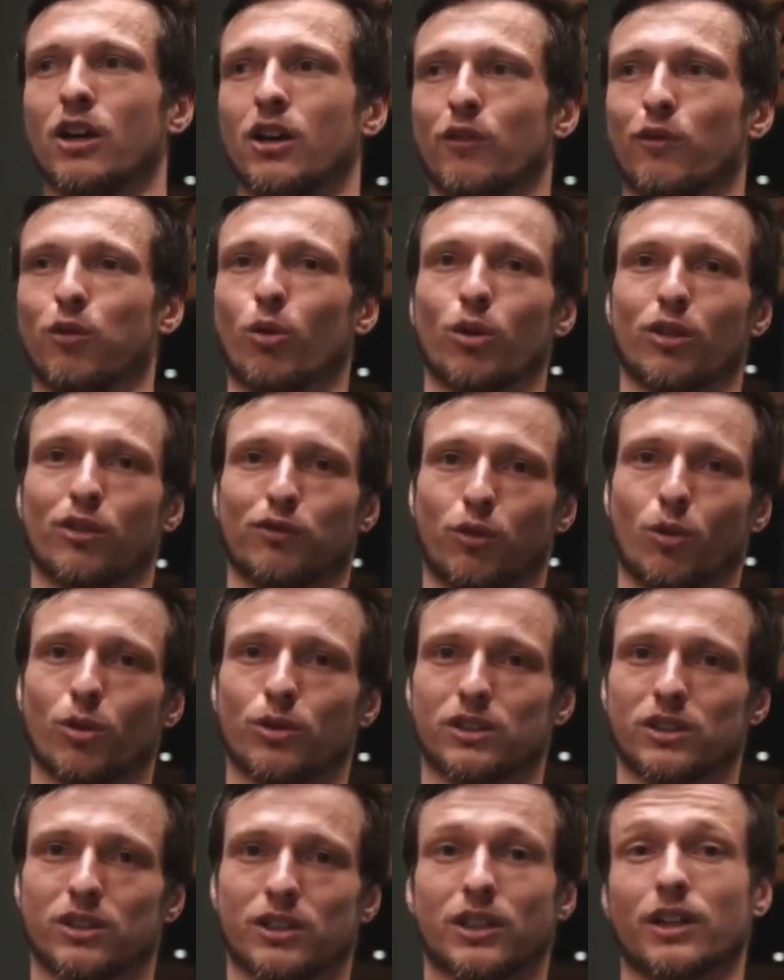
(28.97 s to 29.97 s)
for the
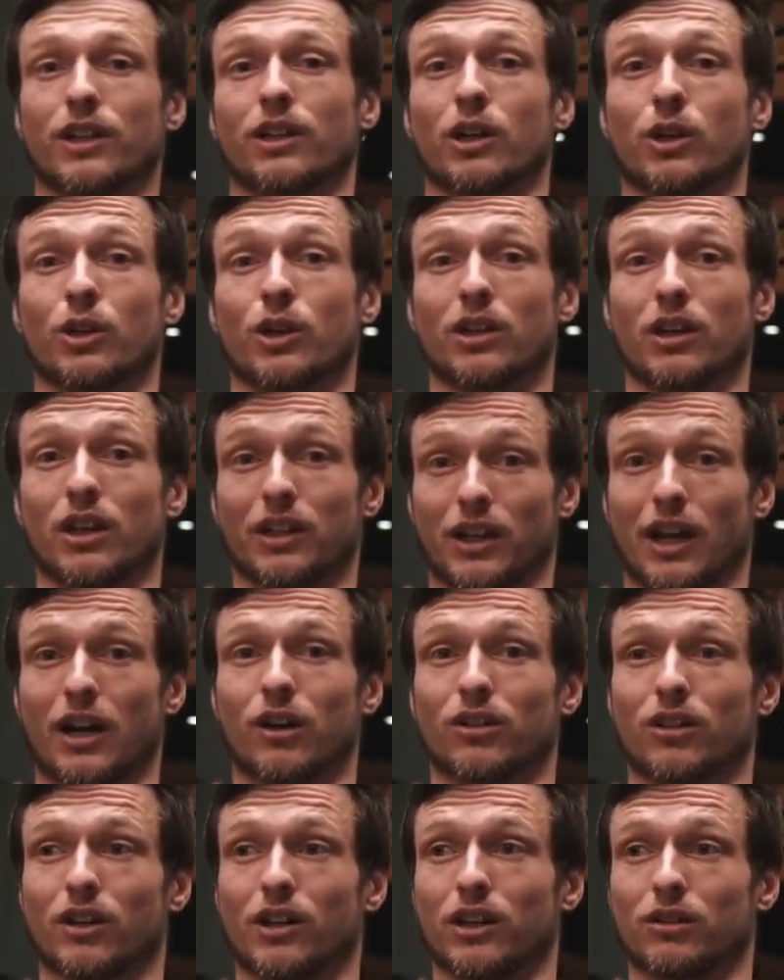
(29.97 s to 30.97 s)
forces that you're gonna
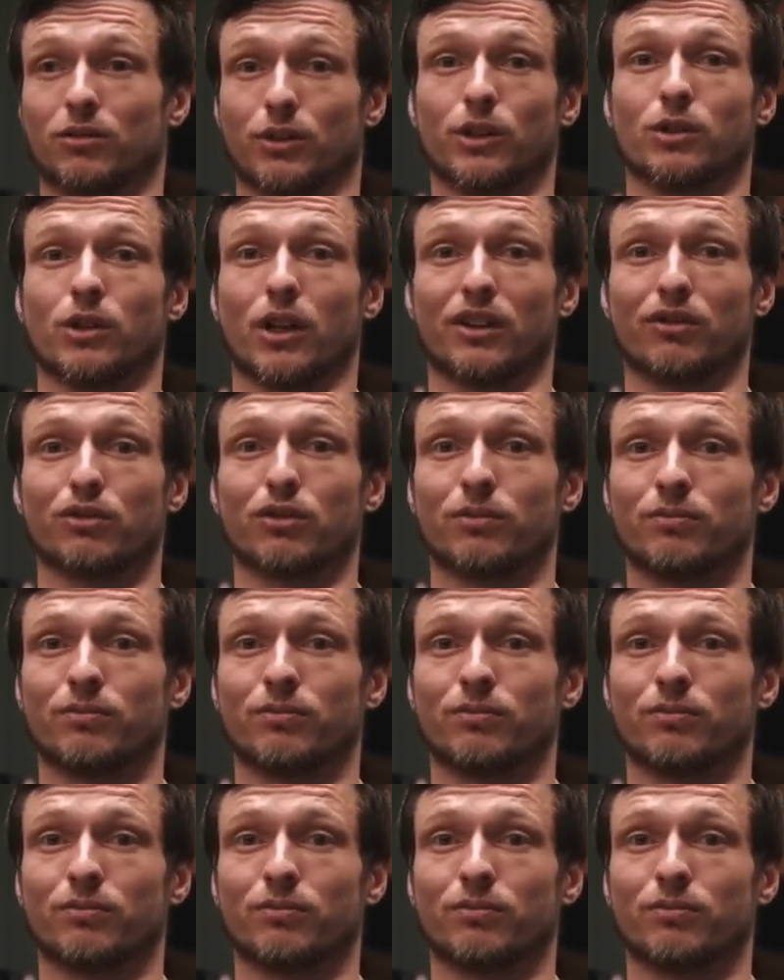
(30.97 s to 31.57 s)
encounter in real life.